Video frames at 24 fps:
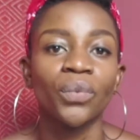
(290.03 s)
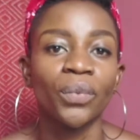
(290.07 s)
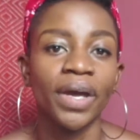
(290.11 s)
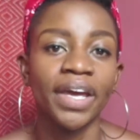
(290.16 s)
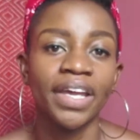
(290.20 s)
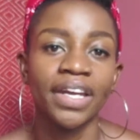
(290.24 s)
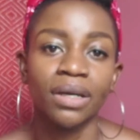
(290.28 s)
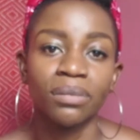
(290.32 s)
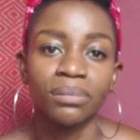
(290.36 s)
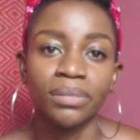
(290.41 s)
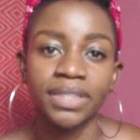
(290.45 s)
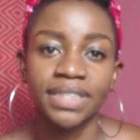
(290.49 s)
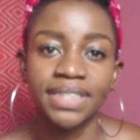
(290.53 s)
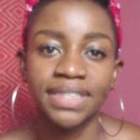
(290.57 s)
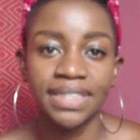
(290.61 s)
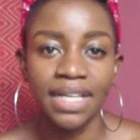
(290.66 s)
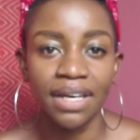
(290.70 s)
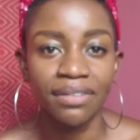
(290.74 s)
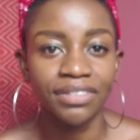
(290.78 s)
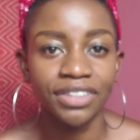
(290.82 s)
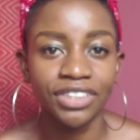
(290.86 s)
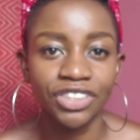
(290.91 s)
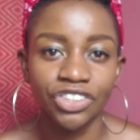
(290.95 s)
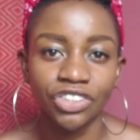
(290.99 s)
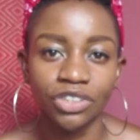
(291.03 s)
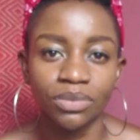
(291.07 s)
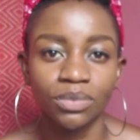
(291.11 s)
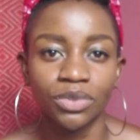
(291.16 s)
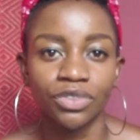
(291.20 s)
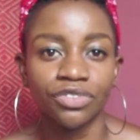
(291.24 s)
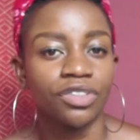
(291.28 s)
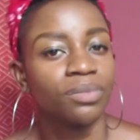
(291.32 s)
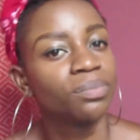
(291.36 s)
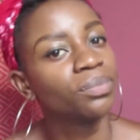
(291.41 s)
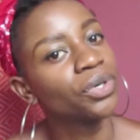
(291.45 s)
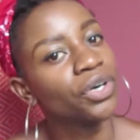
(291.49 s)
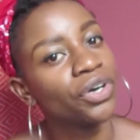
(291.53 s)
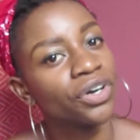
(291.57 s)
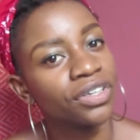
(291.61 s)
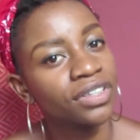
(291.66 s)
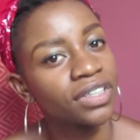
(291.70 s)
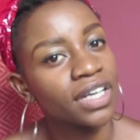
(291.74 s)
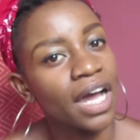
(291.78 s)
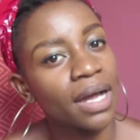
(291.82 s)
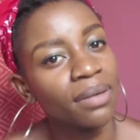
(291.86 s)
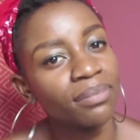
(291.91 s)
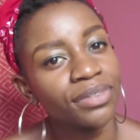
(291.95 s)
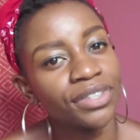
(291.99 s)
Way number 7 to move
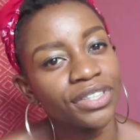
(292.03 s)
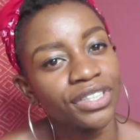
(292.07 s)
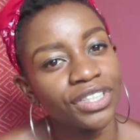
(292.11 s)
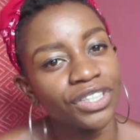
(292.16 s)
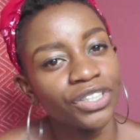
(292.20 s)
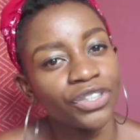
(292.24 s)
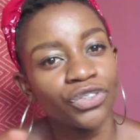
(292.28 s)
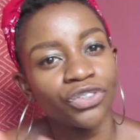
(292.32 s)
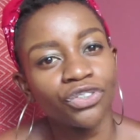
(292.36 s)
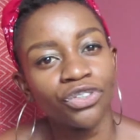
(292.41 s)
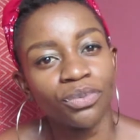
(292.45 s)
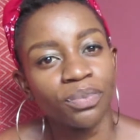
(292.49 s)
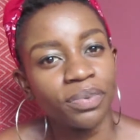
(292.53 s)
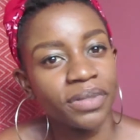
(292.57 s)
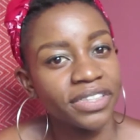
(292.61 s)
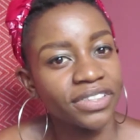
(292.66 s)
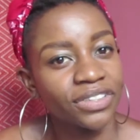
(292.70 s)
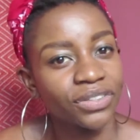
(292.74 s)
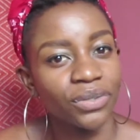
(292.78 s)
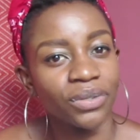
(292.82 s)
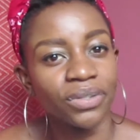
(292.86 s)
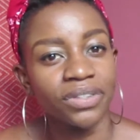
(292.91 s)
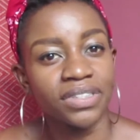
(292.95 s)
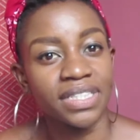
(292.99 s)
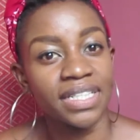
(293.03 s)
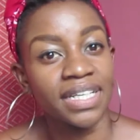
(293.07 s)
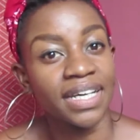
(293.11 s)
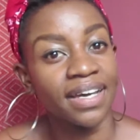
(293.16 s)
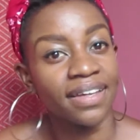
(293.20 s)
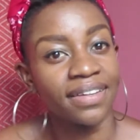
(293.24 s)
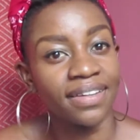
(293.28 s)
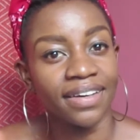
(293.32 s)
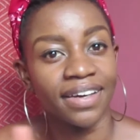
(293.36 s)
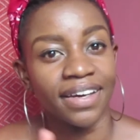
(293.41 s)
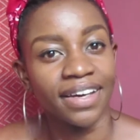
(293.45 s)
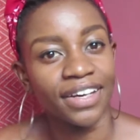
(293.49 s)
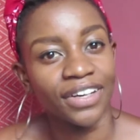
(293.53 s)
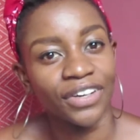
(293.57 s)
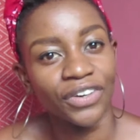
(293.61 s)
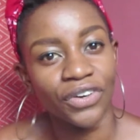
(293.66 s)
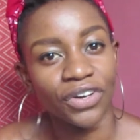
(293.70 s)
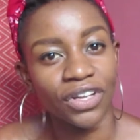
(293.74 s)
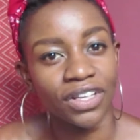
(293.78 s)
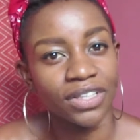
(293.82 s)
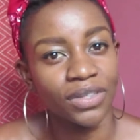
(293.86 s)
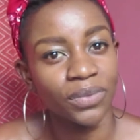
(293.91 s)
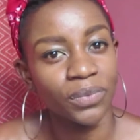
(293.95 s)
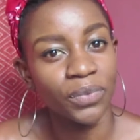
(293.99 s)
abroad. I'm going to group this all together and
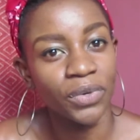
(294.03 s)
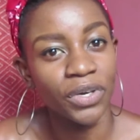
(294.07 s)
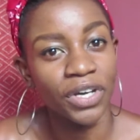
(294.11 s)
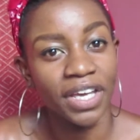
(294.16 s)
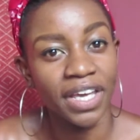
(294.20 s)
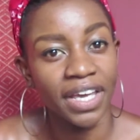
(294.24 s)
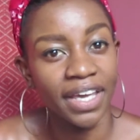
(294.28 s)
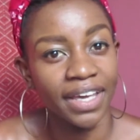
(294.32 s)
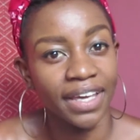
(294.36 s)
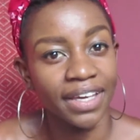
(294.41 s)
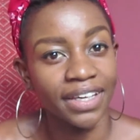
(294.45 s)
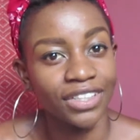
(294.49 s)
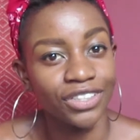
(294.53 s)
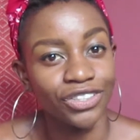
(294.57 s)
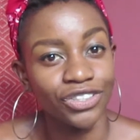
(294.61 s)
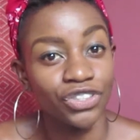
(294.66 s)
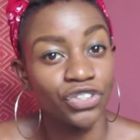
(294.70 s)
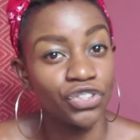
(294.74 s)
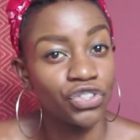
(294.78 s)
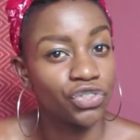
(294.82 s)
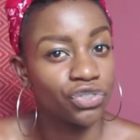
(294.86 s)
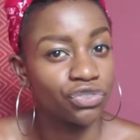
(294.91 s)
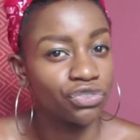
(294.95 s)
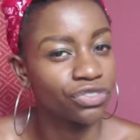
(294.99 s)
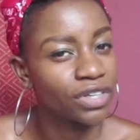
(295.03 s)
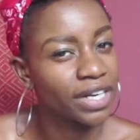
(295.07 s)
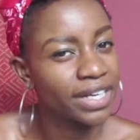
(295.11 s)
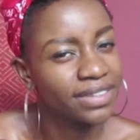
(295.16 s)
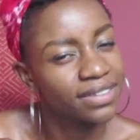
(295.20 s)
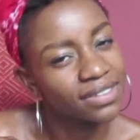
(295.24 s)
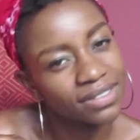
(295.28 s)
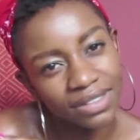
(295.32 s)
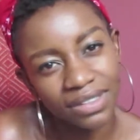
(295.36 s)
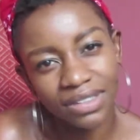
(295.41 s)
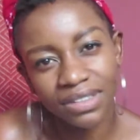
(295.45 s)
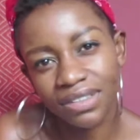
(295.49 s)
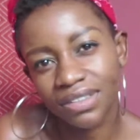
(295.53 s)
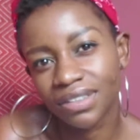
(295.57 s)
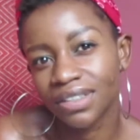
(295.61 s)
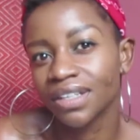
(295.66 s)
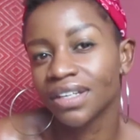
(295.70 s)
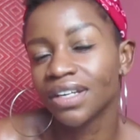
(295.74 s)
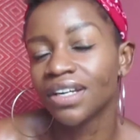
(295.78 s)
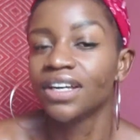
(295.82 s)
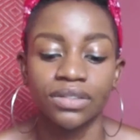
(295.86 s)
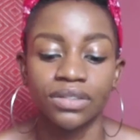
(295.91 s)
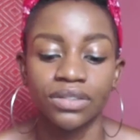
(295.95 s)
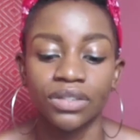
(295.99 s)
call it working in transit.
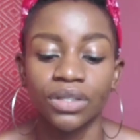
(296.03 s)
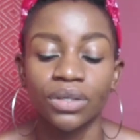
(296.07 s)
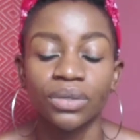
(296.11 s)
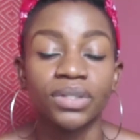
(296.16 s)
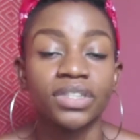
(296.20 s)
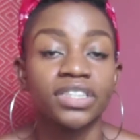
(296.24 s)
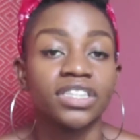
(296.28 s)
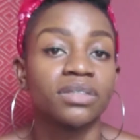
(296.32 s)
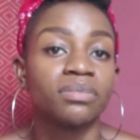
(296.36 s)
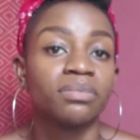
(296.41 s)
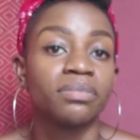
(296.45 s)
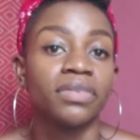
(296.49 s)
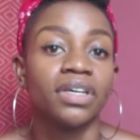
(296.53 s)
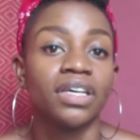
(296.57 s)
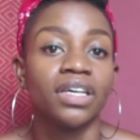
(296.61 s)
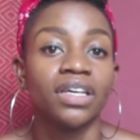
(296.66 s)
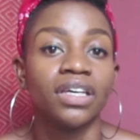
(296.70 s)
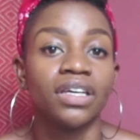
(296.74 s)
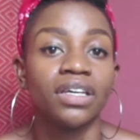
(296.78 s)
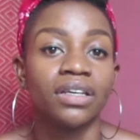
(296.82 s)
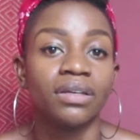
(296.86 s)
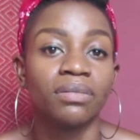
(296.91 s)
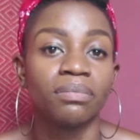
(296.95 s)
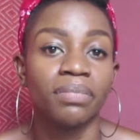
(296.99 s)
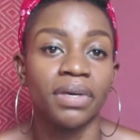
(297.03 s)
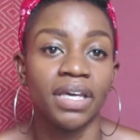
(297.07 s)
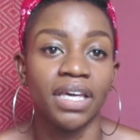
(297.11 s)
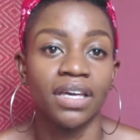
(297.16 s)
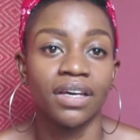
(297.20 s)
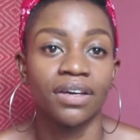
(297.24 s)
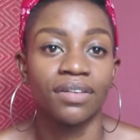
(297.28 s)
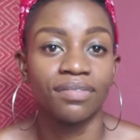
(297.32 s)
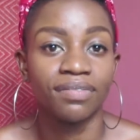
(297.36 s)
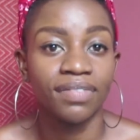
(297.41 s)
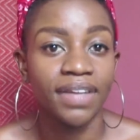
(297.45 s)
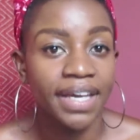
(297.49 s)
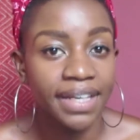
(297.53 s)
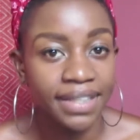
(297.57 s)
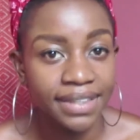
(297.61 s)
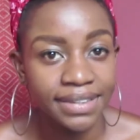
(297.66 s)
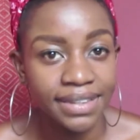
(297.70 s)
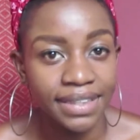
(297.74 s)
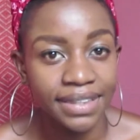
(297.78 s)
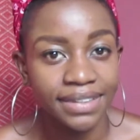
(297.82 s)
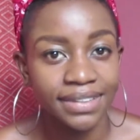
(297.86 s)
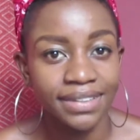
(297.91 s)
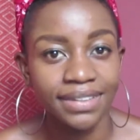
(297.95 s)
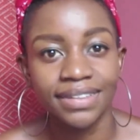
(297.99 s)
So this can mean being a flight
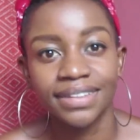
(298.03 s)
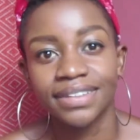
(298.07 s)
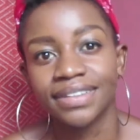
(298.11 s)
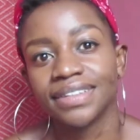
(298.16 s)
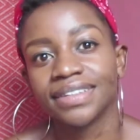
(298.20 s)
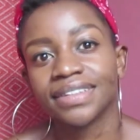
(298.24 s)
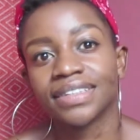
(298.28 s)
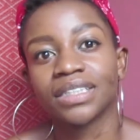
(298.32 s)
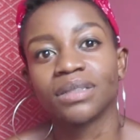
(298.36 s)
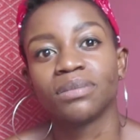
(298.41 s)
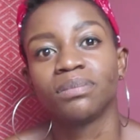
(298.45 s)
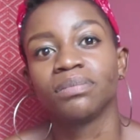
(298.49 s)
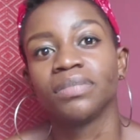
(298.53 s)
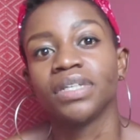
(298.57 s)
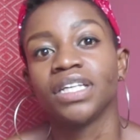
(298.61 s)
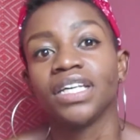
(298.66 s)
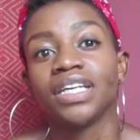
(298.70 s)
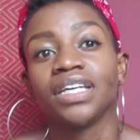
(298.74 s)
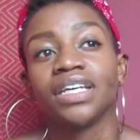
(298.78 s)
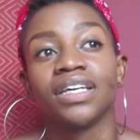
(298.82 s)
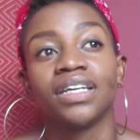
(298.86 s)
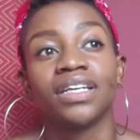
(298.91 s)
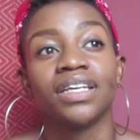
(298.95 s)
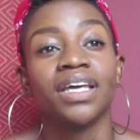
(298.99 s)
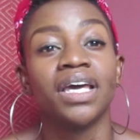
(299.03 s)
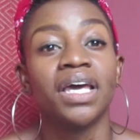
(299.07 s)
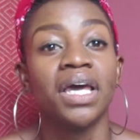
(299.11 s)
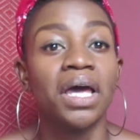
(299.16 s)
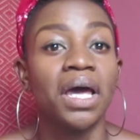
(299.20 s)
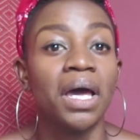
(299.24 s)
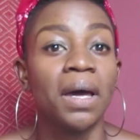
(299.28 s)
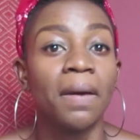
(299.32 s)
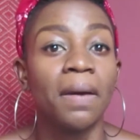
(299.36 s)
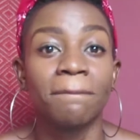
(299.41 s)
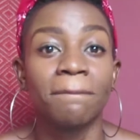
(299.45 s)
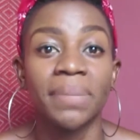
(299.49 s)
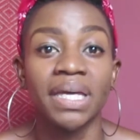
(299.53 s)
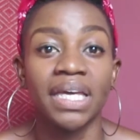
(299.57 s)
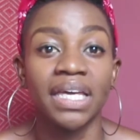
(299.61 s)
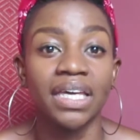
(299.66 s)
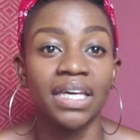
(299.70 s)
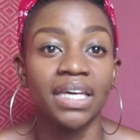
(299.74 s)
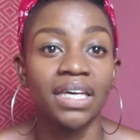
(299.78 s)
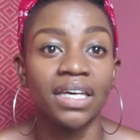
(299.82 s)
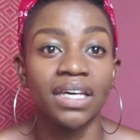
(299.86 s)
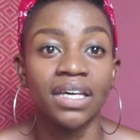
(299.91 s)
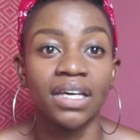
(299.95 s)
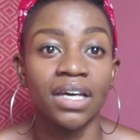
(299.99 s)
attendant, this can mean
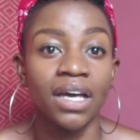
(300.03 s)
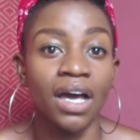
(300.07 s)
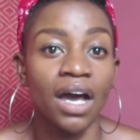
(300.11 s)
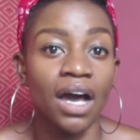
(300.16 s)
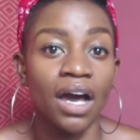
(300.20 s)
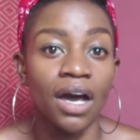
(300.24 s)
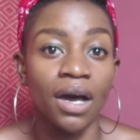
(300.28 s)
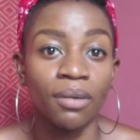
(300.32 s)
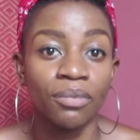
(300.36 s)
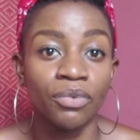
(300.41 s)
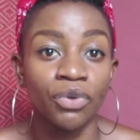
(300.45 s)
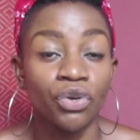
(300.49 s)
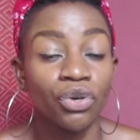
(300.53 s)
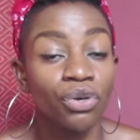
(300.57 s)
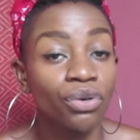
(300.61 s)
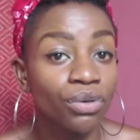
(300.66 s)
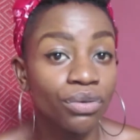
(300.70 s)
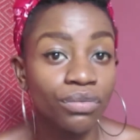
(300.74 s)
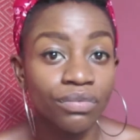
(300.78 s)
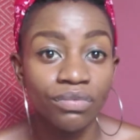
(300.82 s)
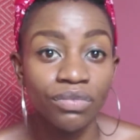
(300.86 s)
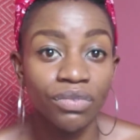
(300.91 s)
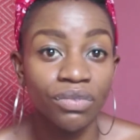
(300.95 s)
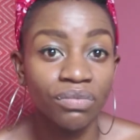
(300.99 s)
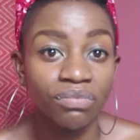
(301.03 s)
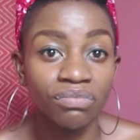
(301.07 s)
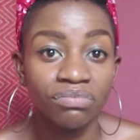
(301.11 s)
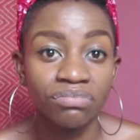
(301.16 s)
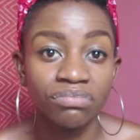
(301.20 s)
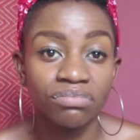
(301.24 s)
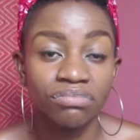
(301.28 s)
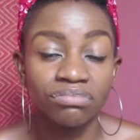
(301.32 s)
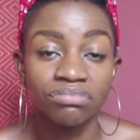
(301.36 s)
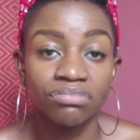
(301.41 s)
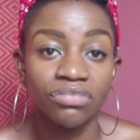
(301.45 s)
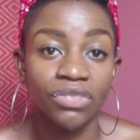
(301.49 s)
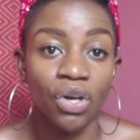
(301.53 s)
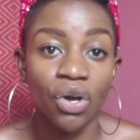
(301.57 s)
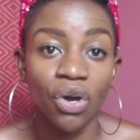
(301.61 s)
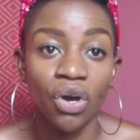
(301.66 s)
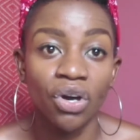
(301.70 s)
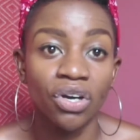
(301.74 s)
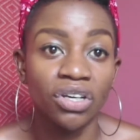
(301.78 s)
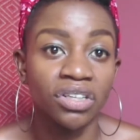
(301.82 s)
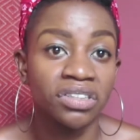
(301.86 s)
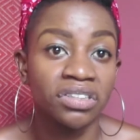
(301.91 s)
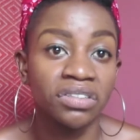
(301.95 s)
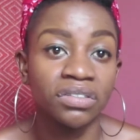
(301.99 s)
being crew,
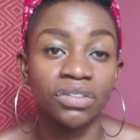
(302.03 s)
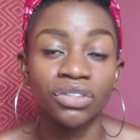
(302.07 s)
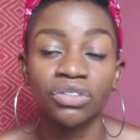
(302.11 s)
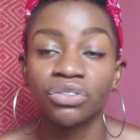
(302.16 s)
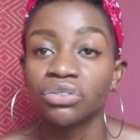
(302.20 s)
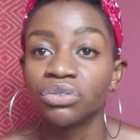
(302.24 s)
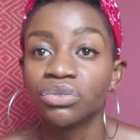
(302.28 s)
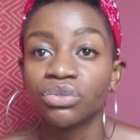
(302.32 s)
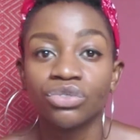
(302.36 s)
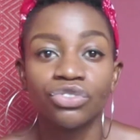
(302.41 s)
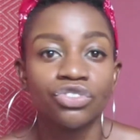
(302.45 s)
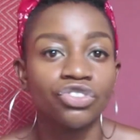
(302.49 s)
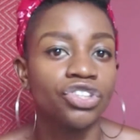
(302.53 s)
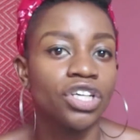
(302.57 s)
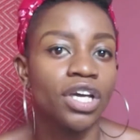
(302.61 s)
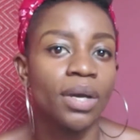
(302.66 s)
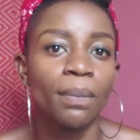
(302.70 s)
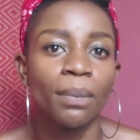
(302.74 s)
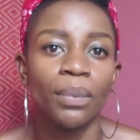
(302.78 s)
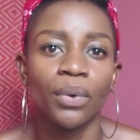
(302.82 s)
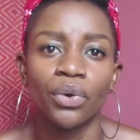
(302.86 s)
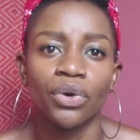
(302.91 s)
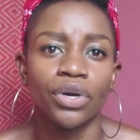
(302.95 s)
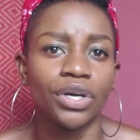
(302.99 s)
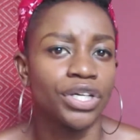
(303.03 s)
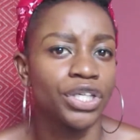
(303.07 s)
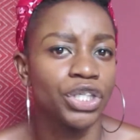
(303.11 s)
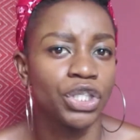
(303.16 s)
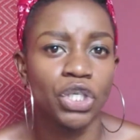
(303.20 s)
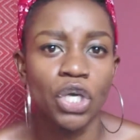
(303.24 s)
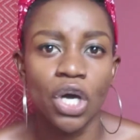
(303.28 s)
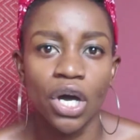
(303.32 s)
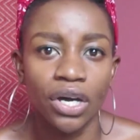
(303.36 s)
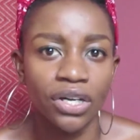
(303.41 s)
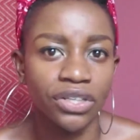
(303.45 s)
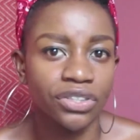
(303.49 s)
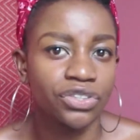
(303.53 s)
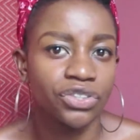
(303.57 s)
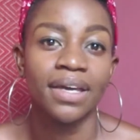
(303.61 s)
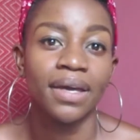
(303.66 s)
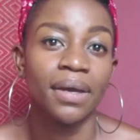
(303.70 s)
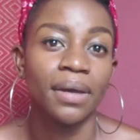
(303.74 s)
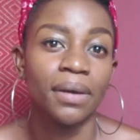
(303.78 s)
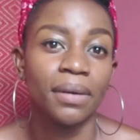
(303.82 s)
on a cruise ship or a yacht,